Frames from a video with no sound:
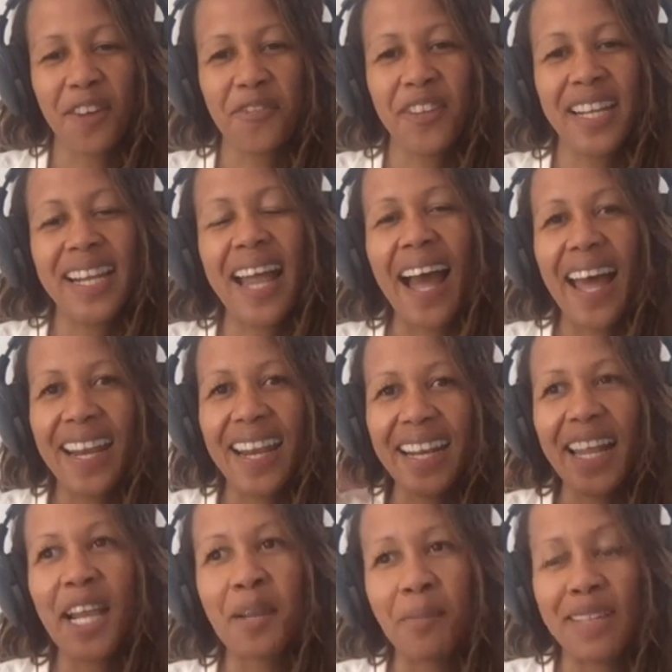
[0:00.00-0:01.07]
often an added
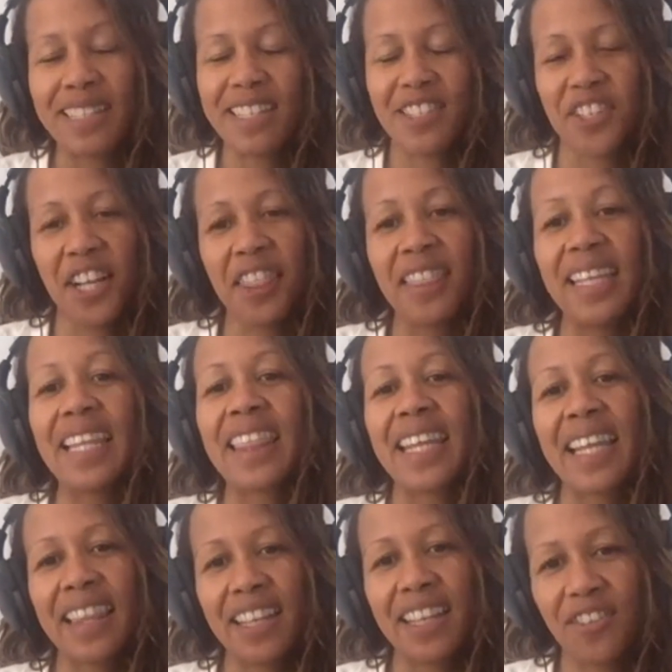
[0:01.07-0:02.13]
element. It's not the
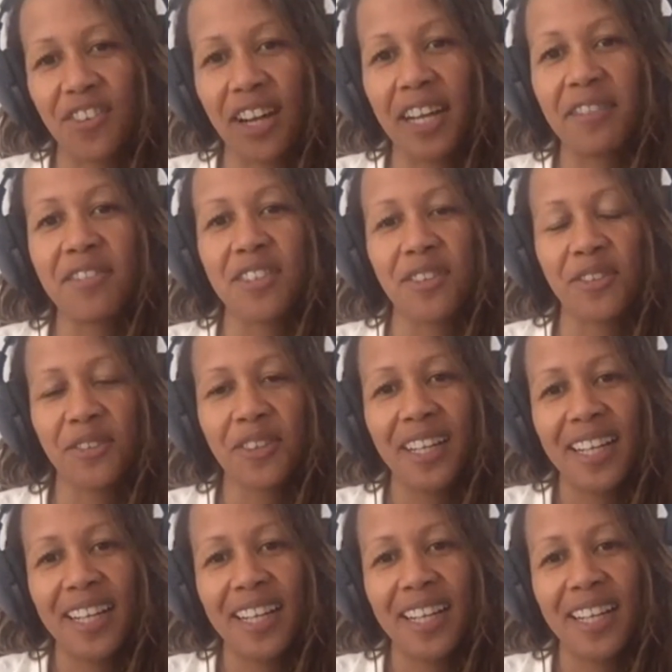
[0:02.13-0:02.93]
thing that drives you.